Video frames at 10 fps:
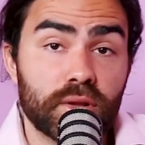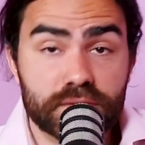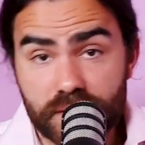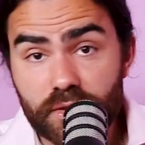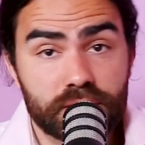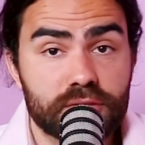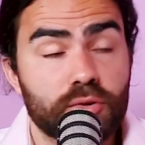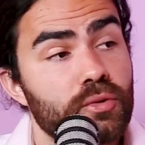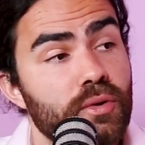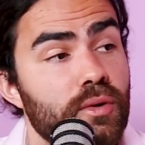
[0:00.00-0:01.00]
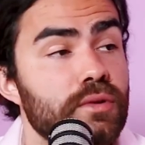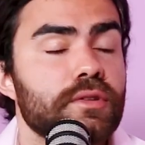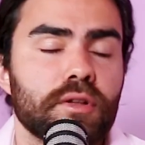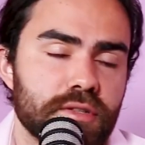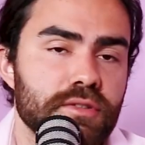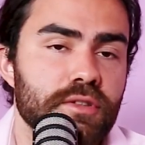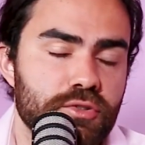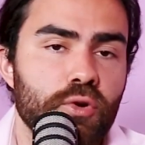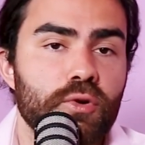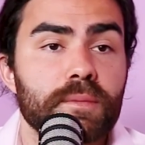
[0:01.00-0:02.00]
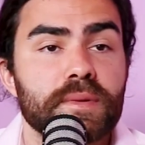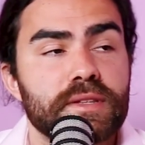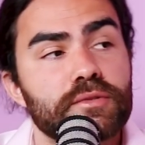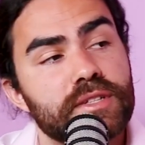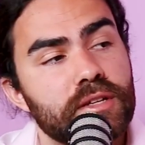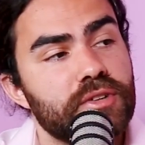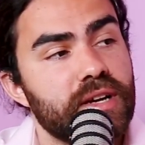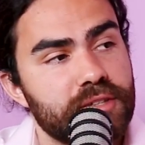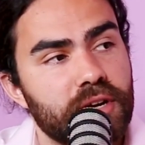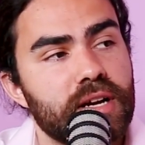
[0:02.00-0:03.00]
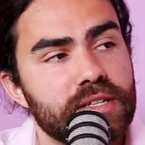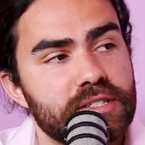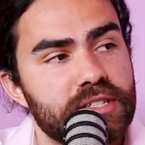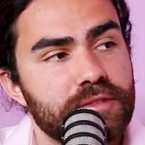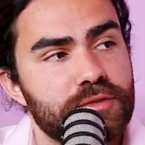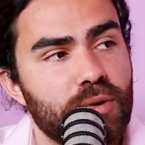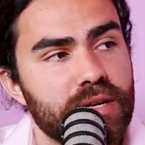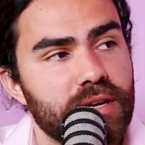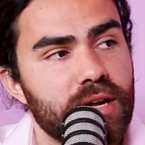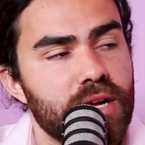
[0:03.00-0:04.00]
Well, she's got the score, not the score wrong, but the result right. Yeah, Kaizer Chiefs won